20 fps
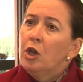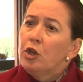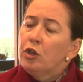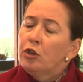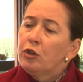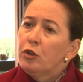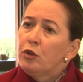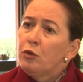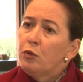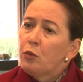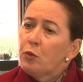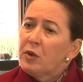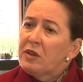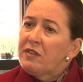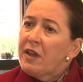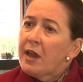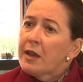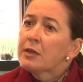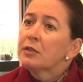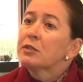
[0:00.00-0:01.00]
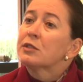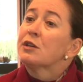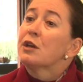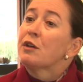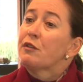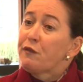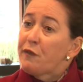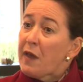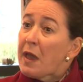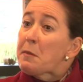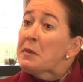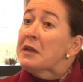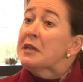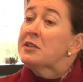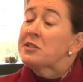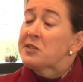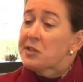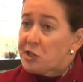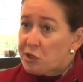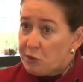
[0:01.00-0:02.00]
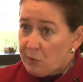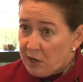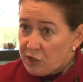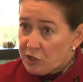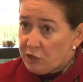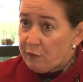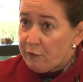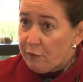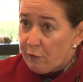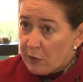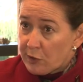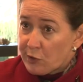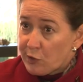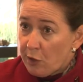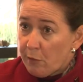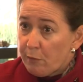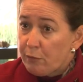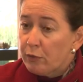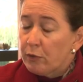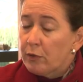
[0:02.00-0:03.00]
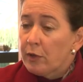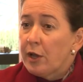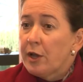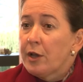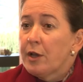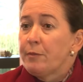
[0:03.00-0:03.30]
You know, we've handled a family situation, for example.